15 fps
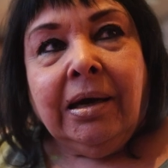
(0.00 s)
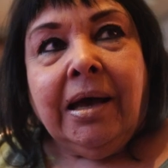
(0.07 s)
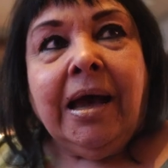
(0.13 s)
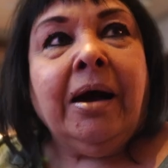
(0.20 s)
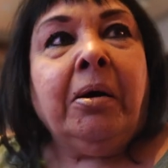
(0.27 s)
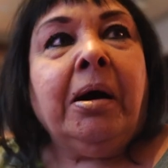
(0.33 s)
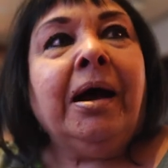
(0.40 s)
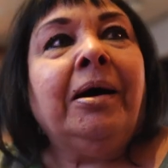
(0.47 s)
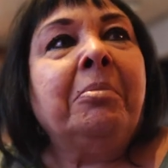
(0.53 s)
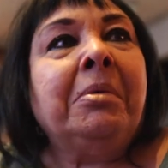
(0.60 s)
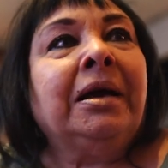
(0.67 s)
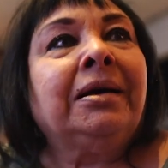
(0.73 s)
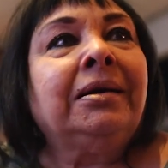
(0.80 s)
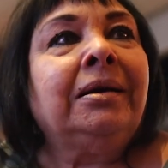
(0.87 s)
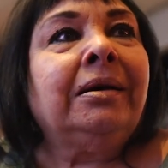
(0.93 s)
How, how am
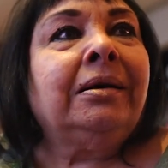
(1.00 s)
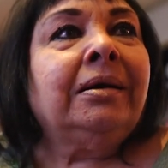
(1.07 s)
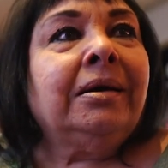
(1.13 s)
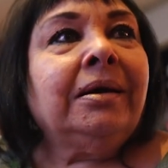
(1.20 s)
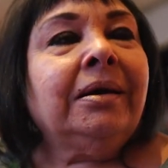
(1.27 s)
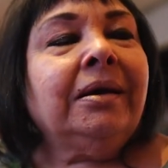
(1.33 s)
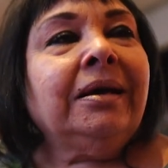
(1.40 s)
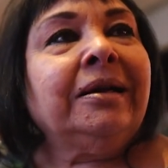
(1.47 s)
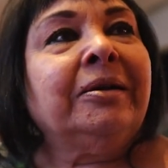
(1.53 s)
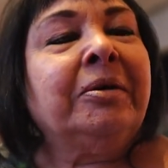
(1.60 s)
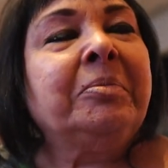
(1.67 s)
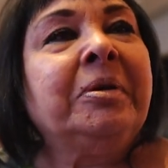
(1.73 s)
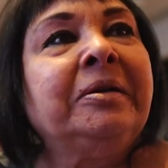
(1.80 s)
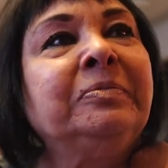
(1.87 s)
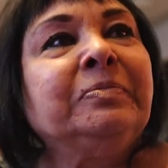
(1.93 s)
I going to, you know
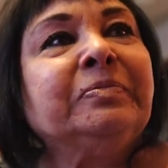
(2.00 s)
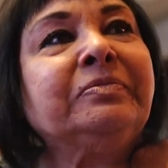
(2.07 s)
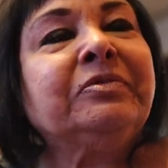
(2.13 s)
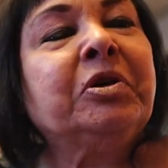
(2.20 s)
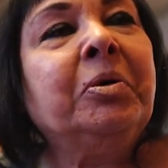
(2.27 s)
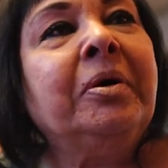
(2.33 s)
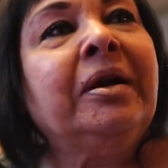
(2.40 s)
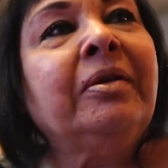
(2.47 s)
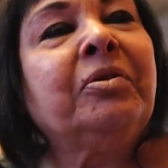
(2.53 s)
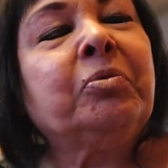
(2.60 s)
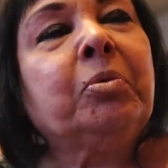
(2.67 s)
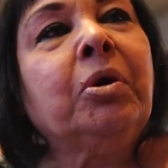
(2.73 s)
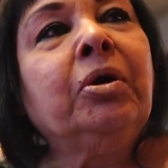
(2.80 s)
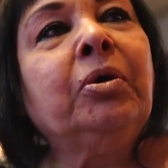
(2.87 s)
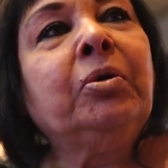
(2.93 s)
what I mean? You go out on the
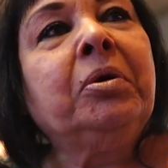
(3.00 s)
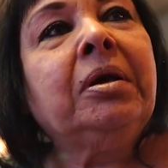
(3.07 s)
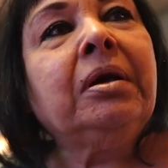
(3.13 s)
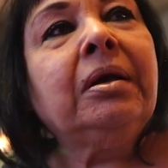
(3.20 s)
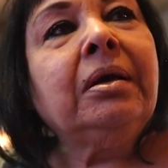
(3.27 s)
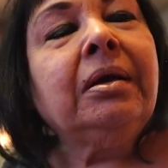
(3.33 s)
road,